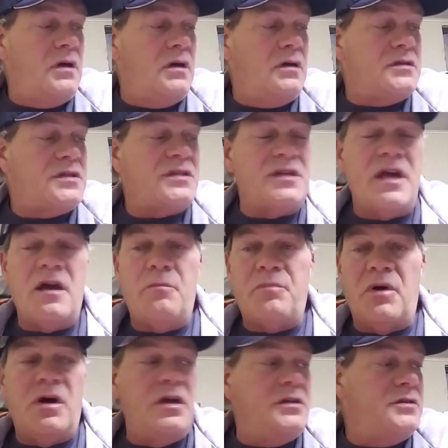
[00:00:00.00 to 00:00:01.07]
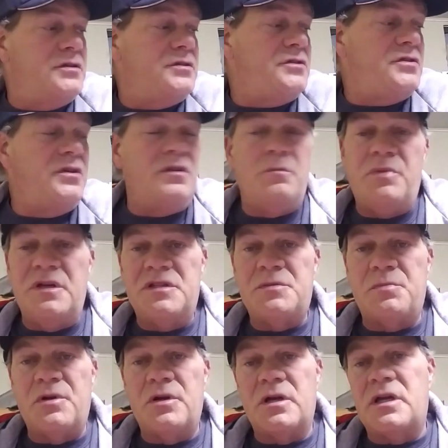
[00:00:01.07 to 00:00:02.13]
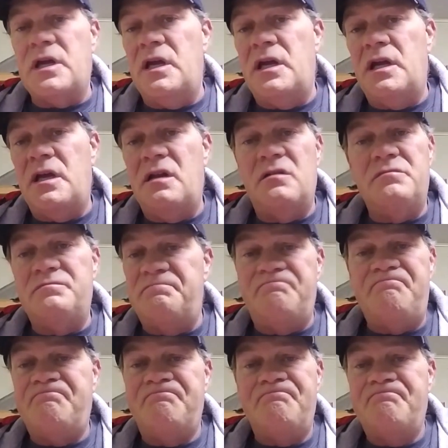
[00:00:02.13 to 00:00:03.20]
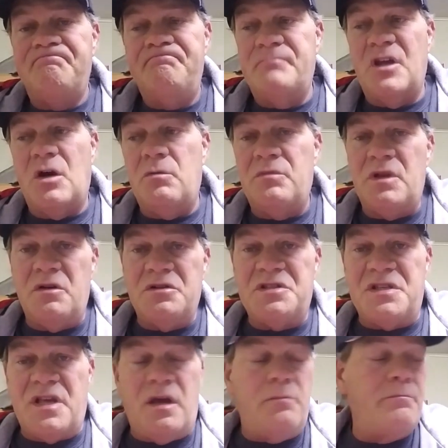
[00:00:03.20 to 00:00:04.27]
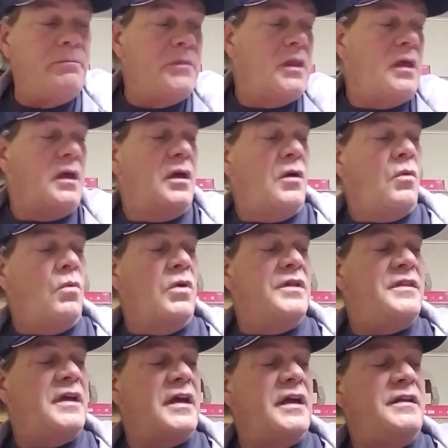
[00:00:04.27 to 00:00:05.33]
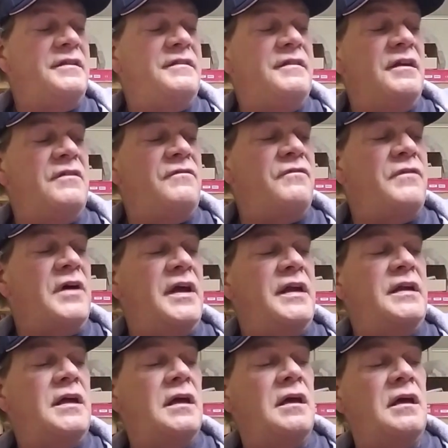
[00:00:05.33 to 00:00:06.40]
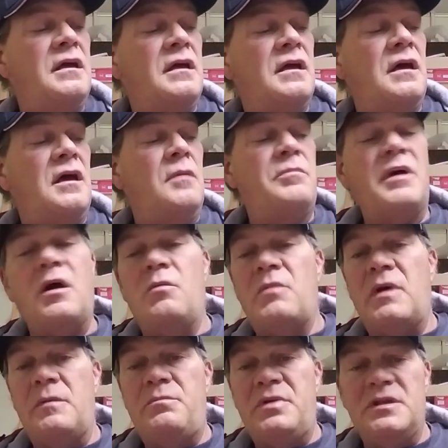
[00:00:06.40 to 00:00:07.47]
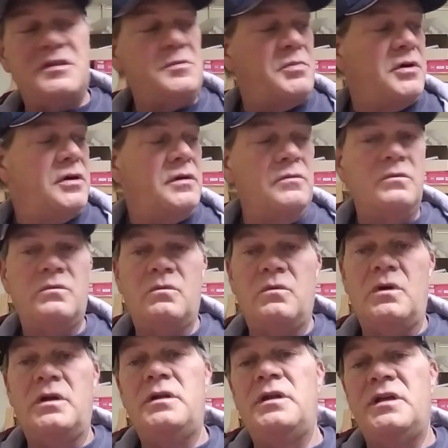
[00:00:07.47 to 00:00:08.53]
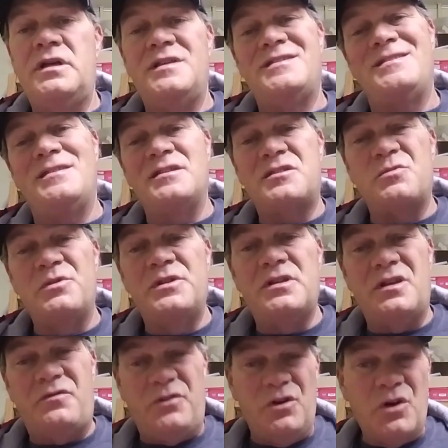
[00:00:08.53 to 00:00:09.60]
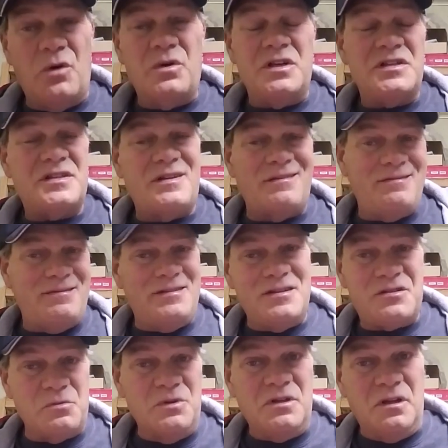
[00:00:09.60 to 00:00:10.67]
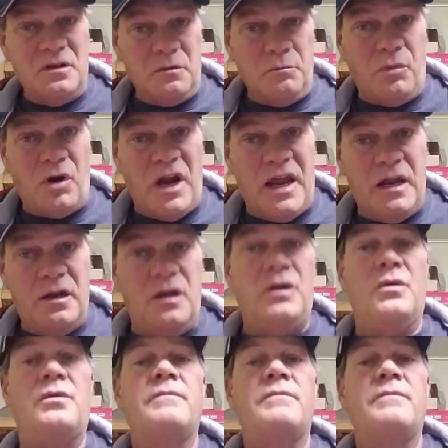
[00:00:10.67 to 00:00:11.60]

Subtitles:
Snap-on to the Pittsburgh, and no, they're the same. One thing I did find about my Pittsburgh one is this one, if you noticed, this one looked brand new.